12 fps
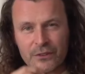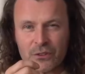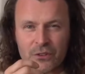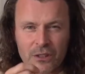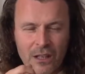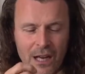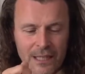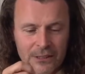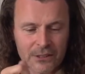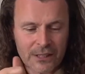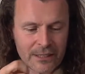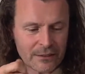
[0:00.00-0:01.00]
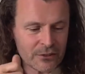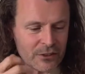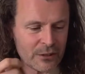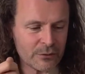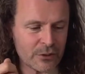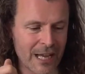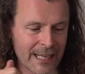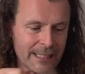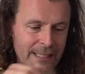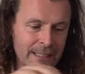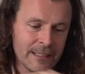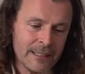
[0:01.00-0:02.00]
It's slightly
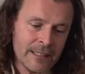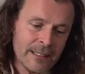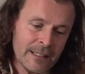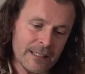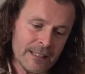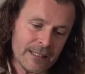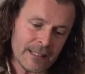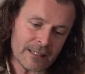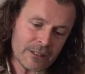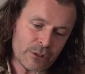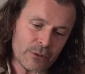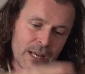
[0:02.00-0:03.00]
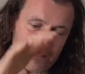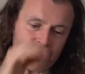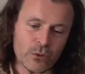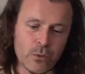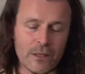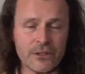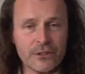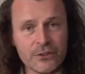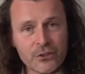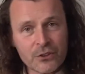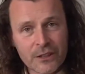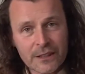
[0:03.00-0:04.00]
self-tacky. It creates quite a
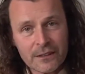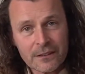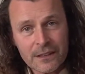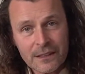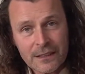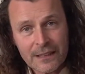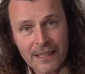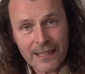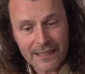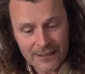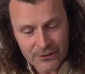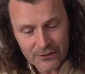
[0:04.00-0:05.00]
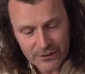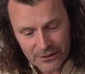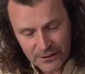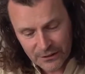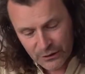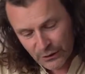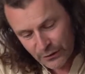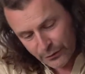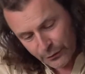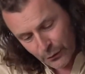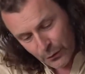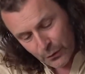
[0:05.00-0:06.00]
good seal, and it's good
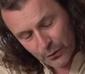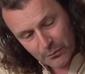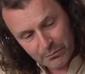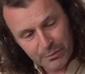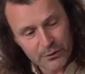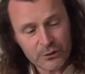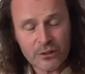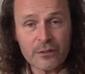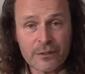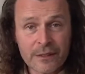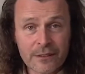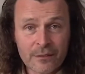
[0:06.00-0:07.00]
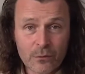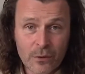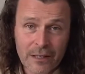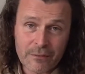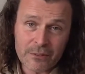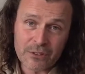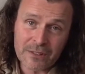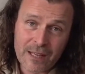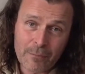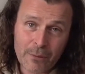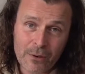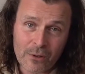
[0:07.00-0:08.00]
for preserving whatever's in
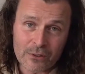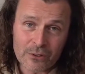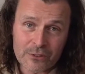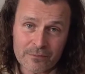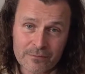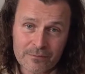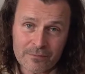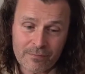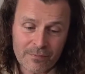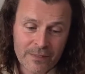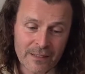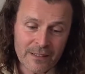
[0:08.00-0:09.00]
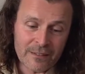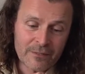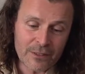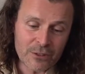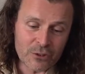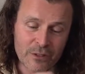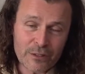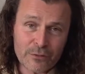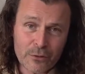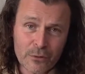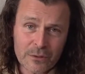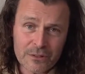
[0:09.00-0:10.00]
that pot. Very
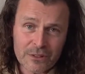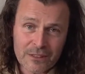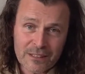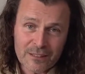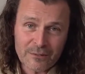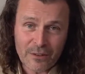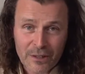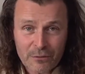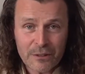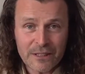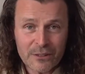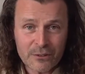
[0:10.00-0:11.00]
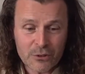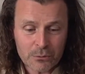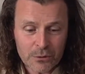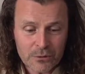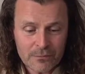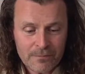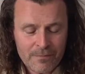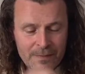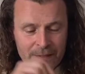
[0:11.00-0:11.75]
straightforward, very reusable.